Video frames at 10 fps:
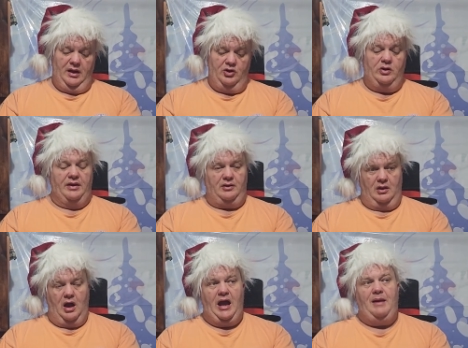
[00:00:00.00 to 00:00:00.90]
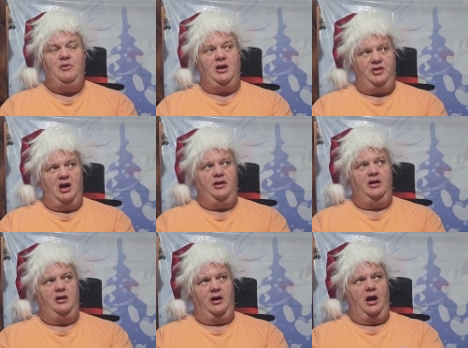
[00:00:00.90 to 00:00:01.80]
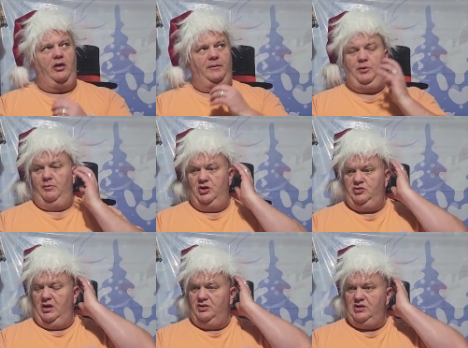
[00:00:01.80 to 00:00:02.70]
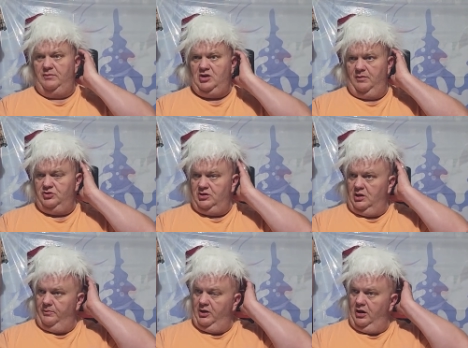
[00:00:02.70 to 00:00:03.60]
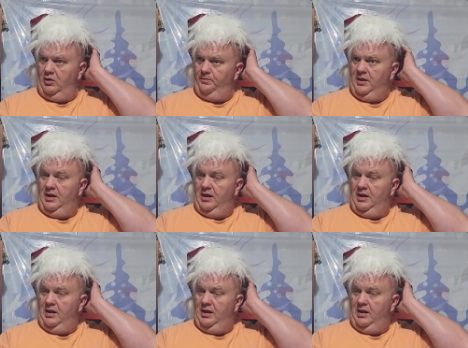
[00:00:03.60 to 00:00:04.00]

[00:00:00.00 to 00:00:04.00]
And you get the lime, you get the onion and garlic pretty much right at the same time as the habanero.